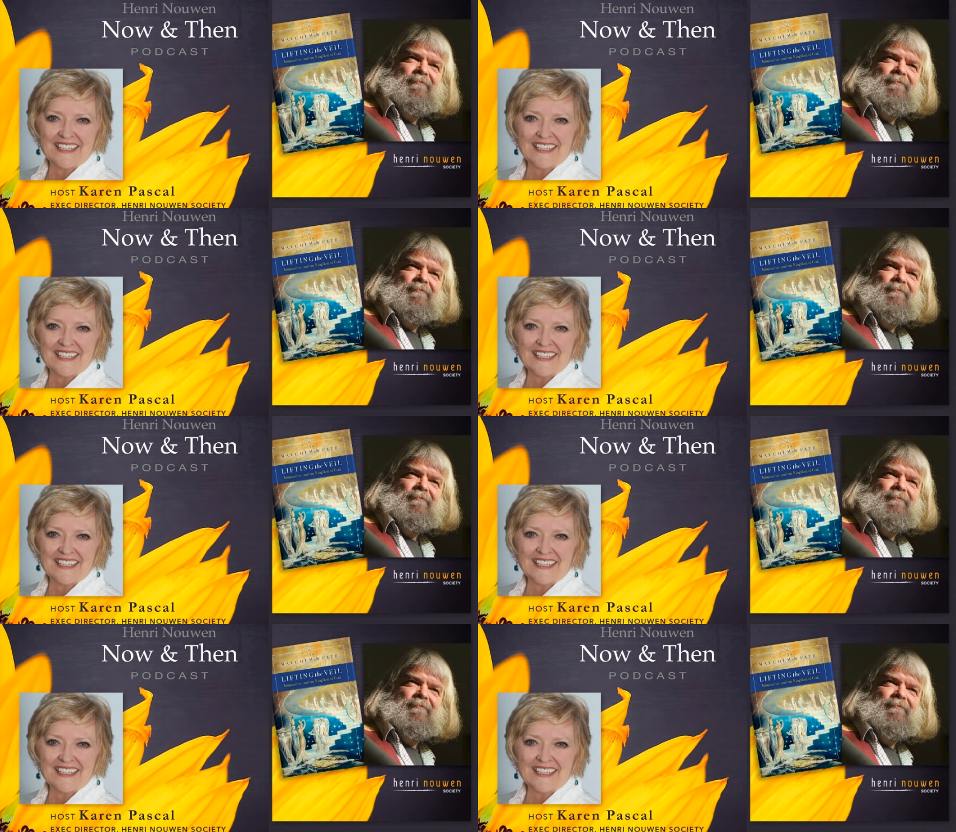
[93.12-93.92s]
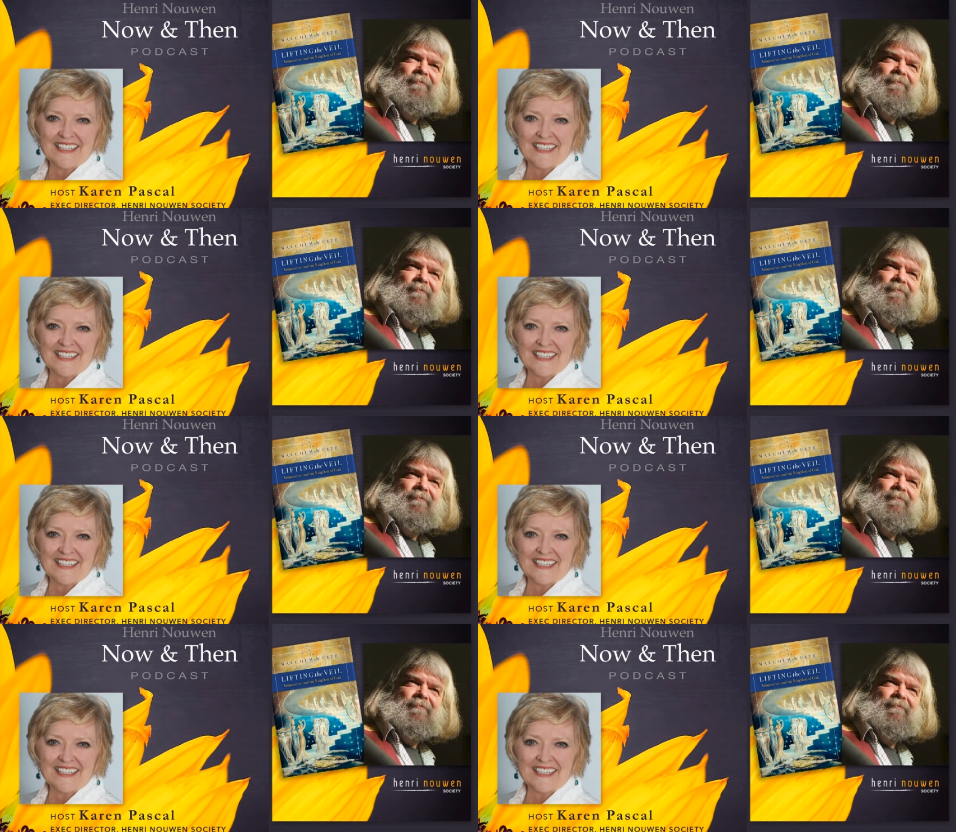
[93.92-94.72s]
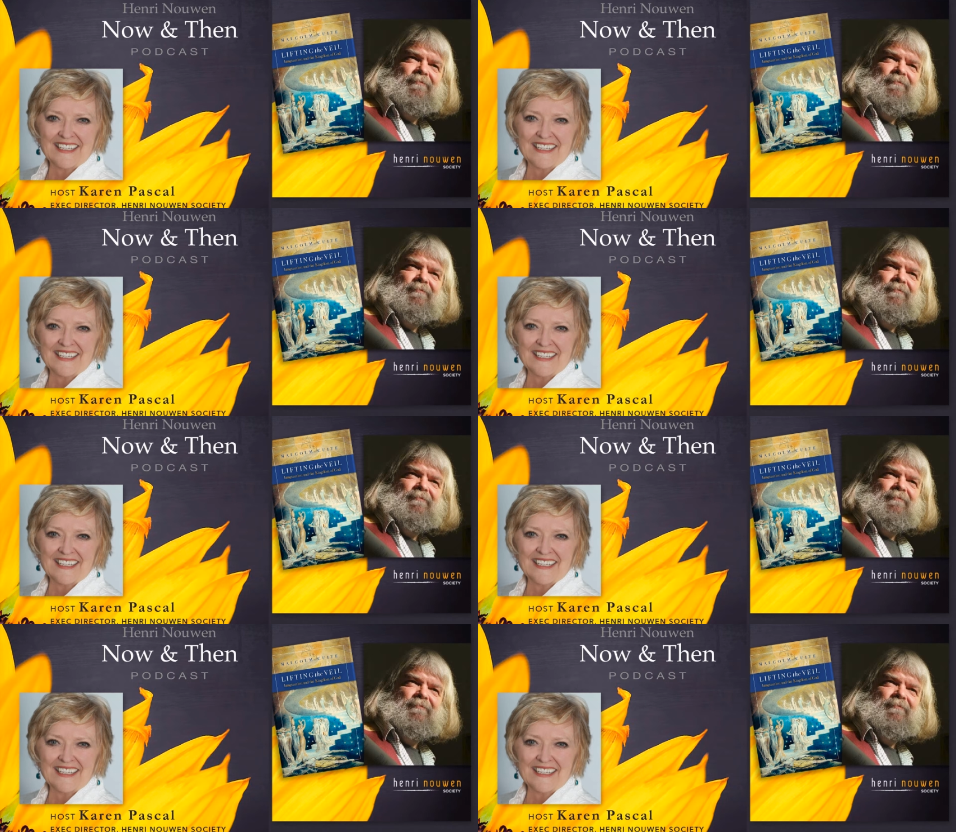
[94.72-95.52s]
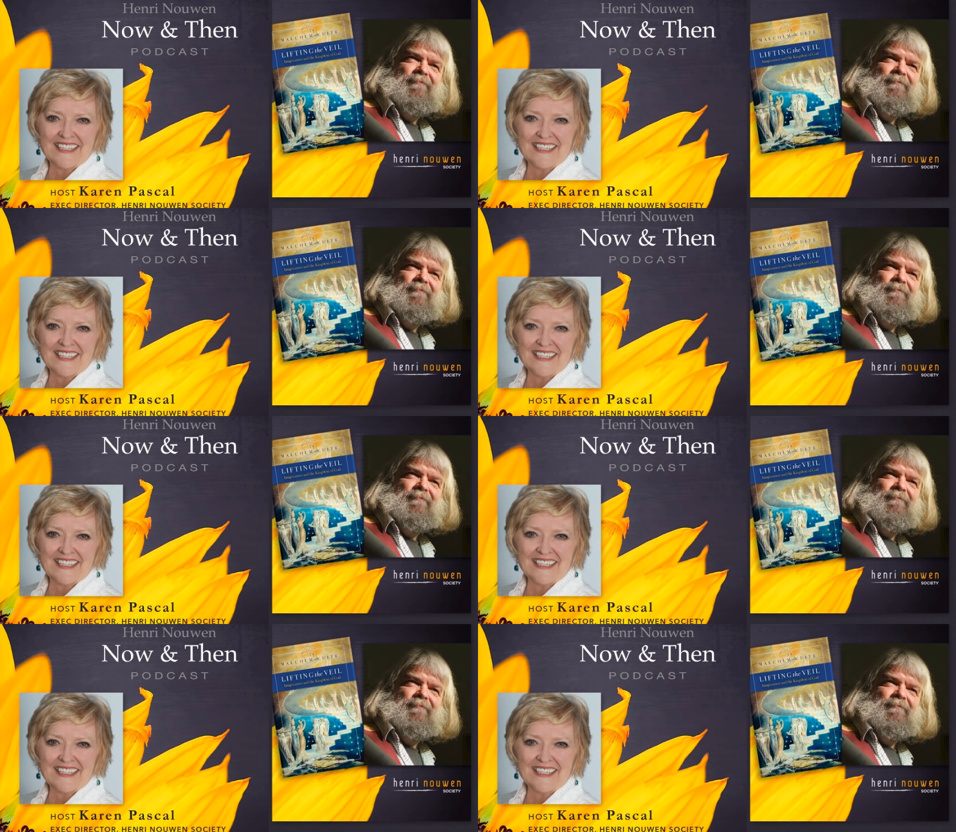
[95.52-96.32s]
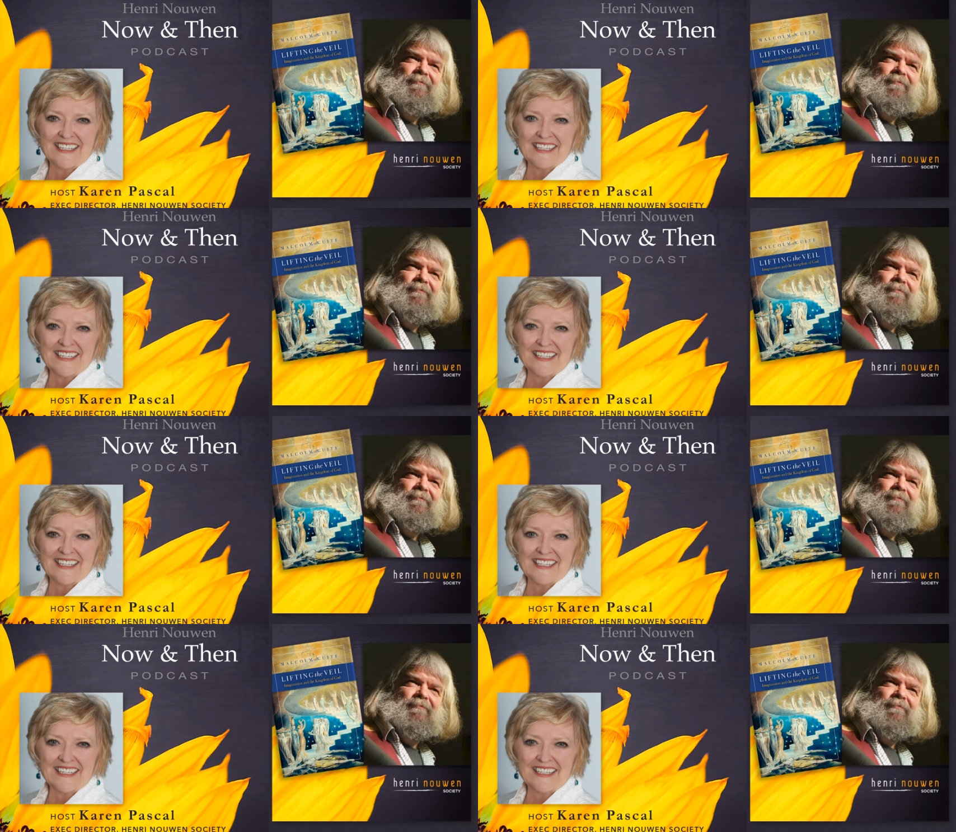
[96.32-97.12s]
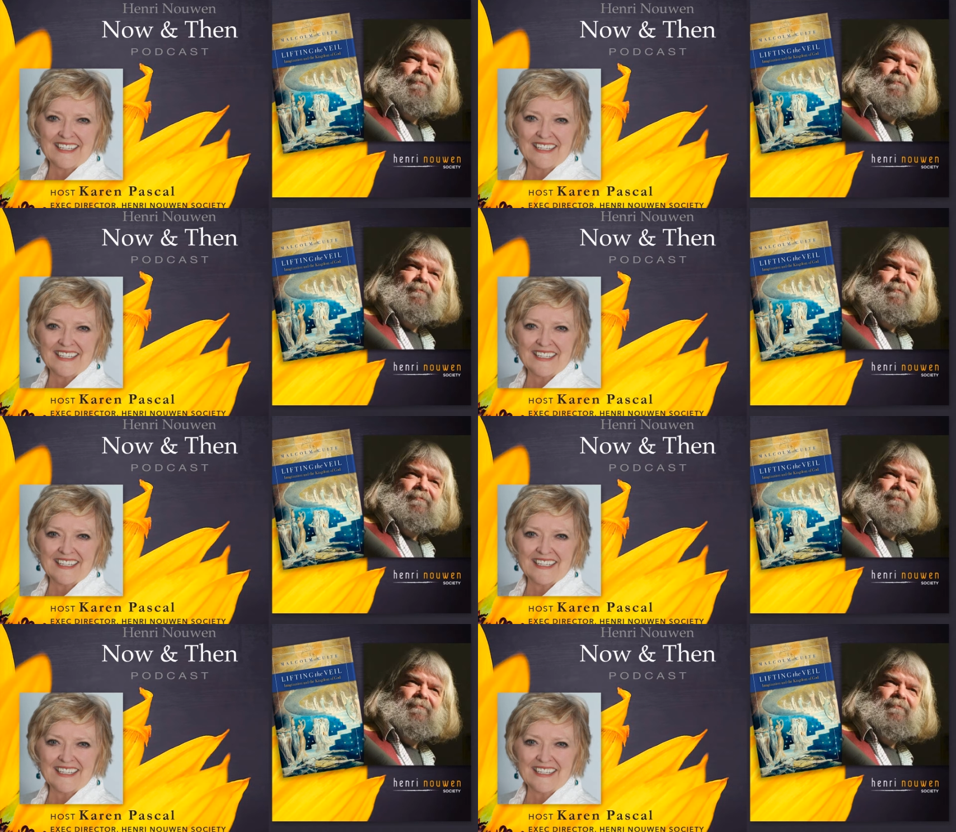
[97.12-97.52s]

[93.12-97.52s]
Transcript: (silence)